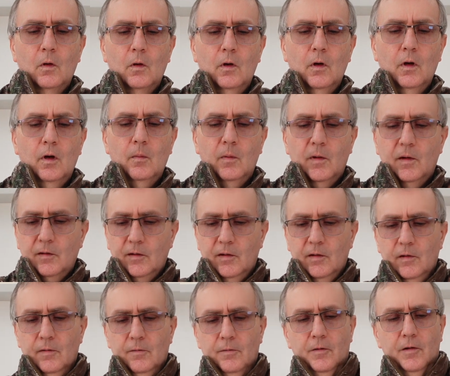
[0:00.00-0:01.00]
yeah that
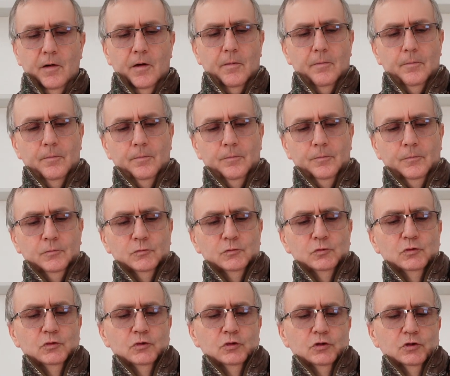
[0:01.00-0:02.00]
seemed to fit
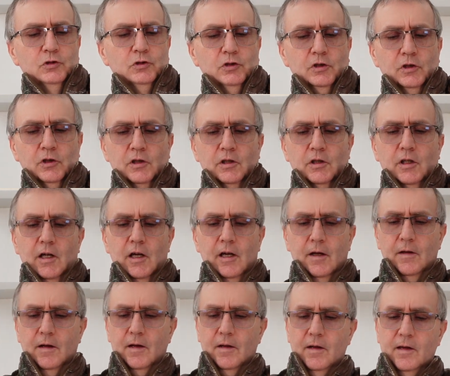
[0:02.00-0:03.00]

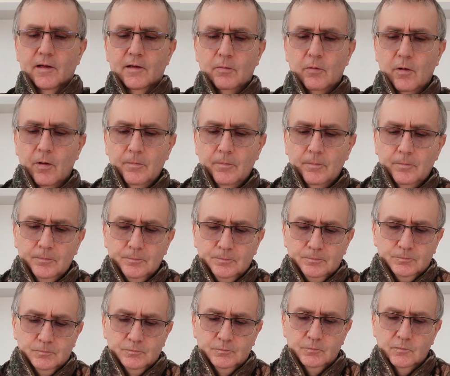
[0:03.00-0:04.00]
and then this one
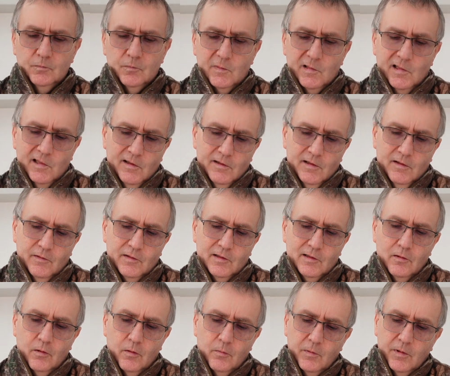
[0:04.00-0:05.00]
so I never
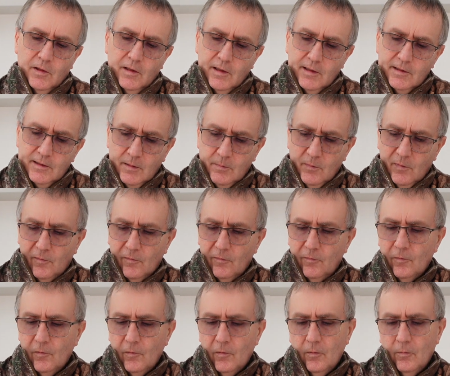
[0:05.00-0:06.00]
slotted one of these in
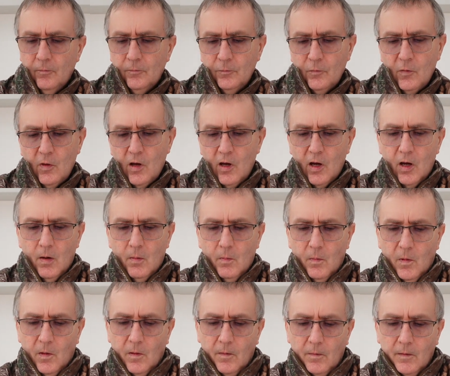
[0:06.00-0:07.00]
before
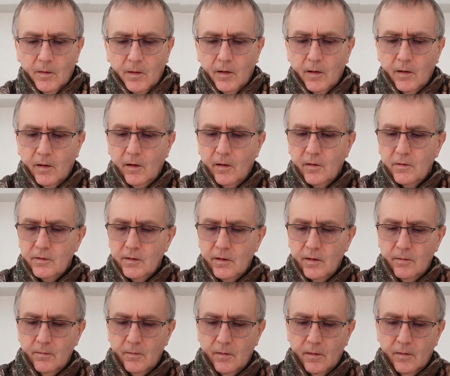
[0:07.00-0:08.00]
but I think it goes
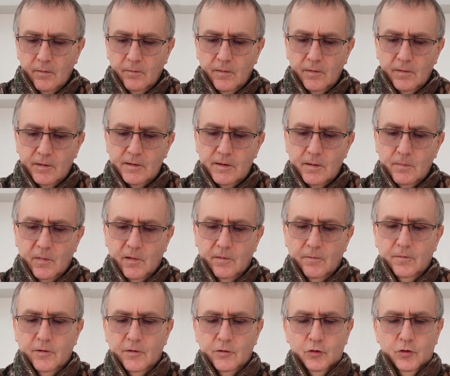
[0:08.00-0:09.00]
in in a very similar
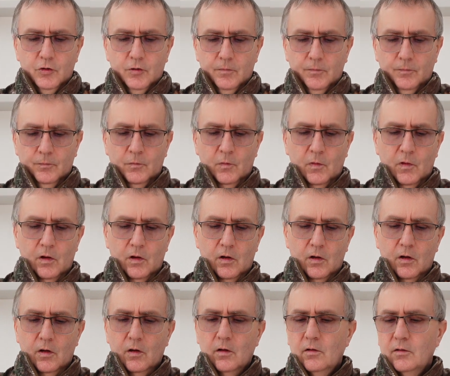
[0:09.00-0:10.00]
fashion
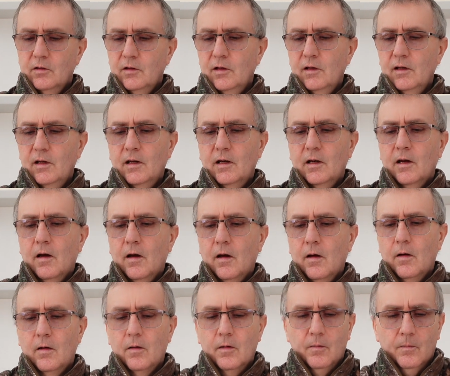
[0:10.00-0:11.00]
see the uh,
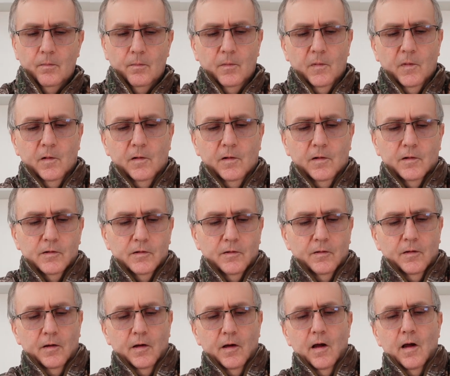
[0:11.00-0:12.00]
markings
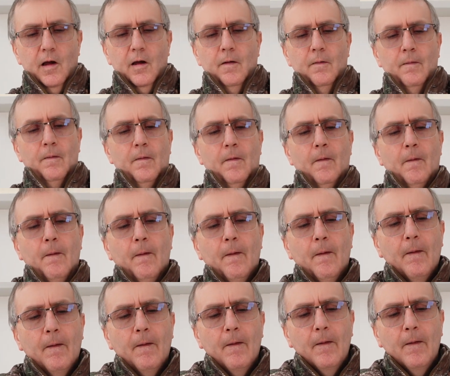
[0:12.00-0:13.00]
on there
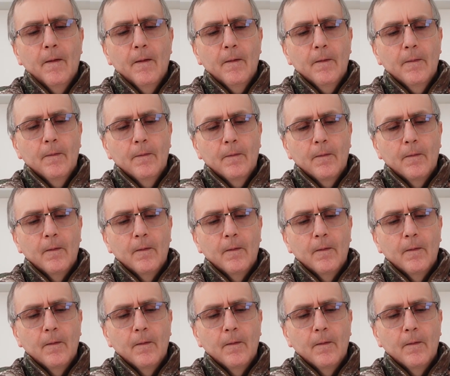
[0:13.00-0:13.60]
and